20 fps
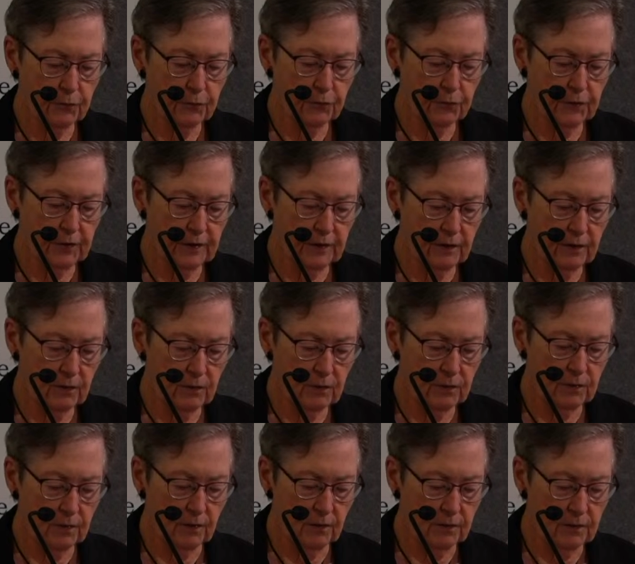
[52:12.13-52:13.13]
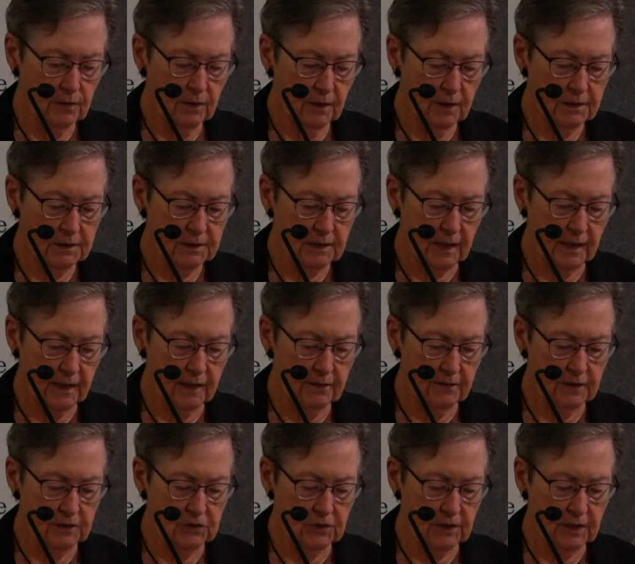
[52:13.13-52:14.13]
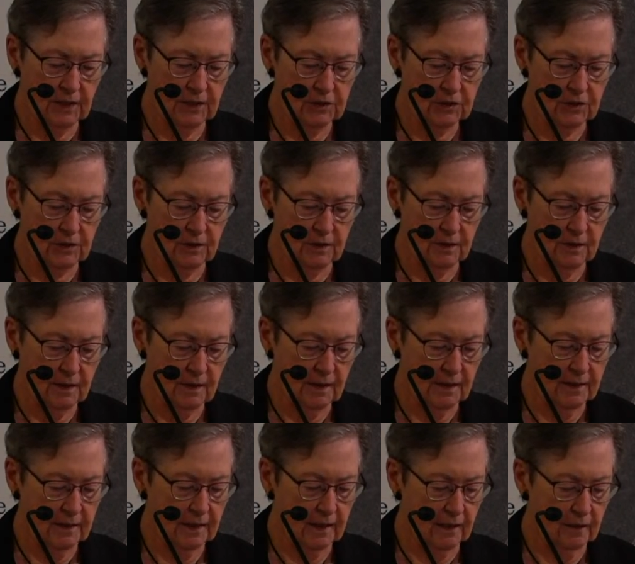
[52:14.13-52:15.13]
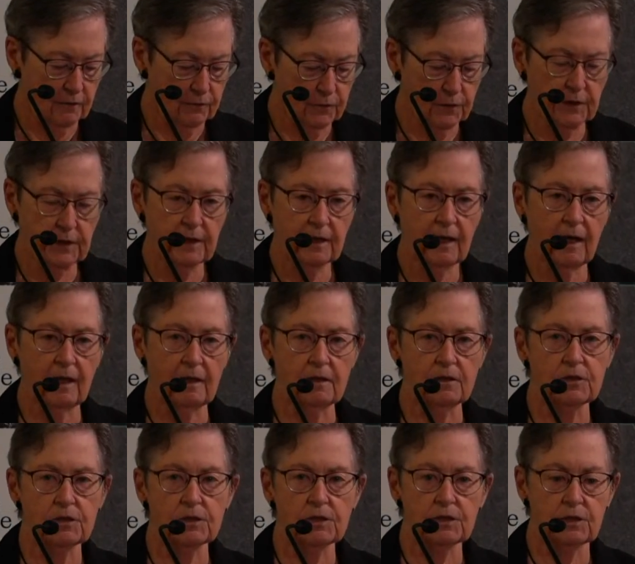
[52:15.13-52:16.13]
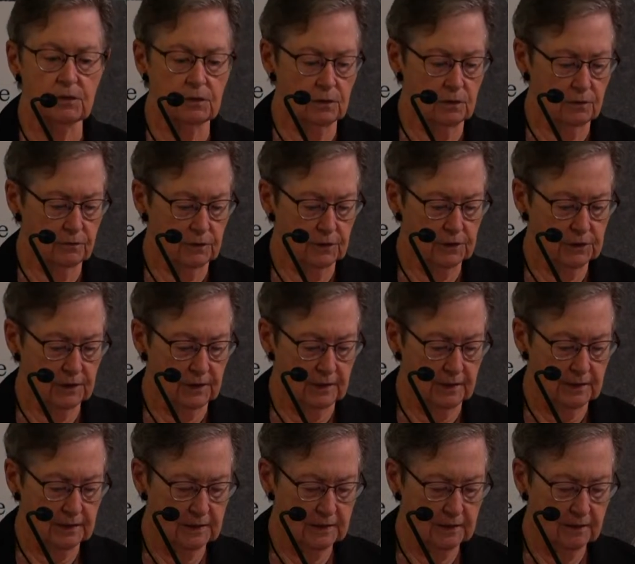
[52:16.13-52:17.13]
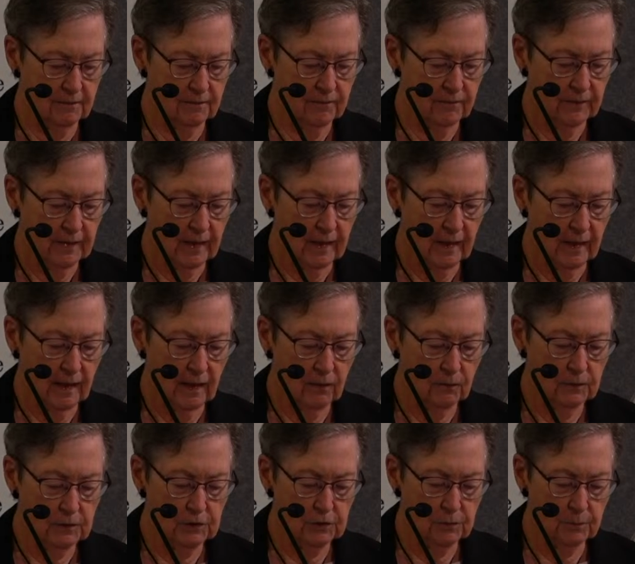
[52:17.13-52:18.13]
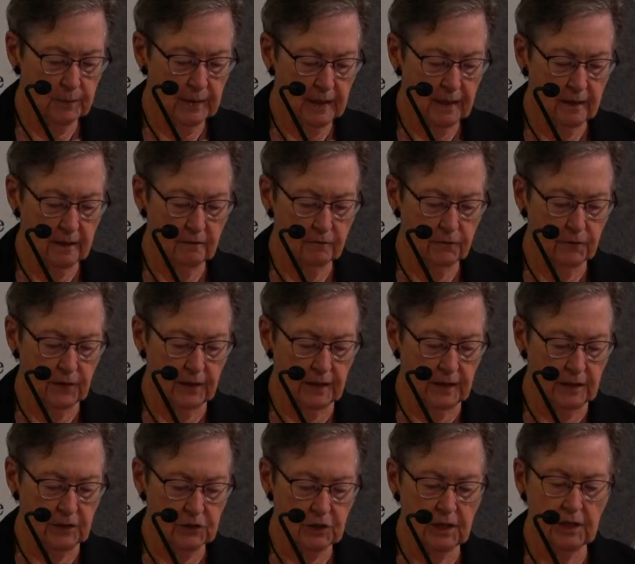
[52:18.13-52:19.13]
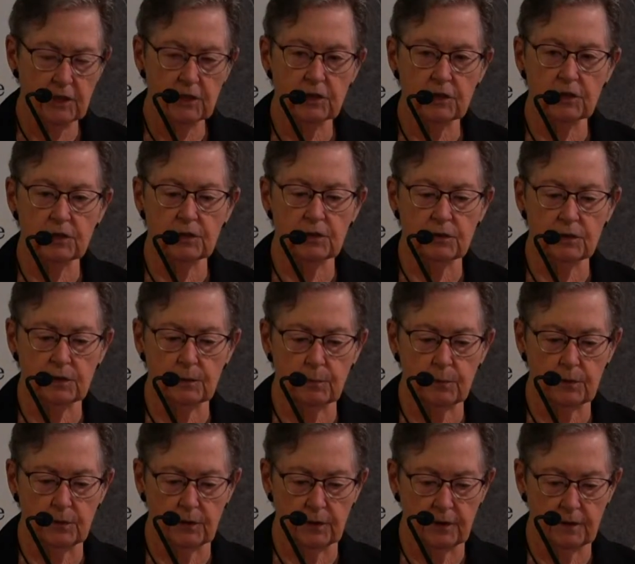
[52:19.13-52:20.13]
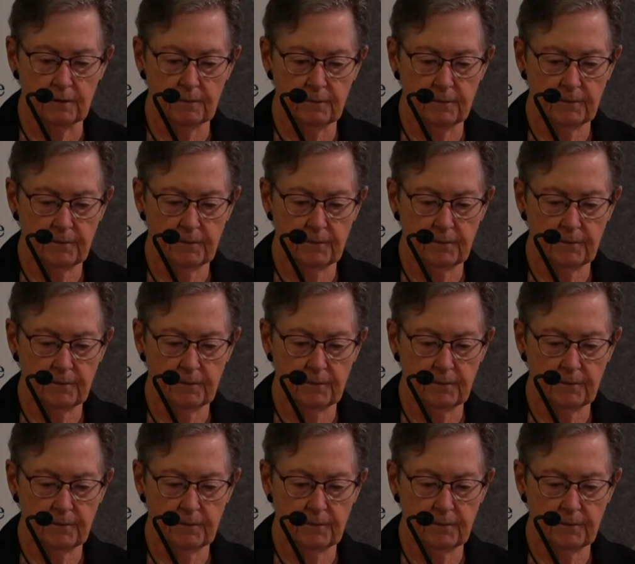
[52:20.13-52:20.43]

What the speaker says: free or low-cost higher education in California colleges and universities? How would you pay for any changes you support?